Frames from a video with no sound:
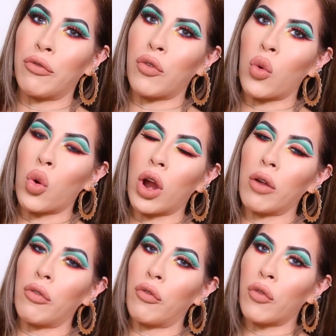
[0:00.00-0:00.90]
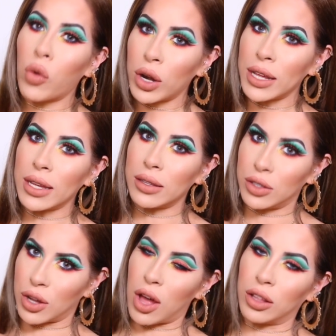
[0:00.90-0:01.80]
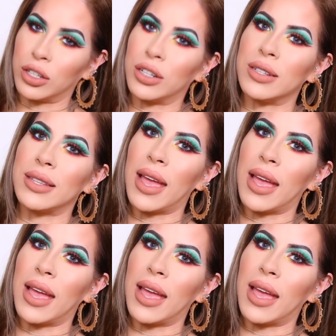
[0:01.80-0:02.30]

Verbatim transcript: for forty dollars,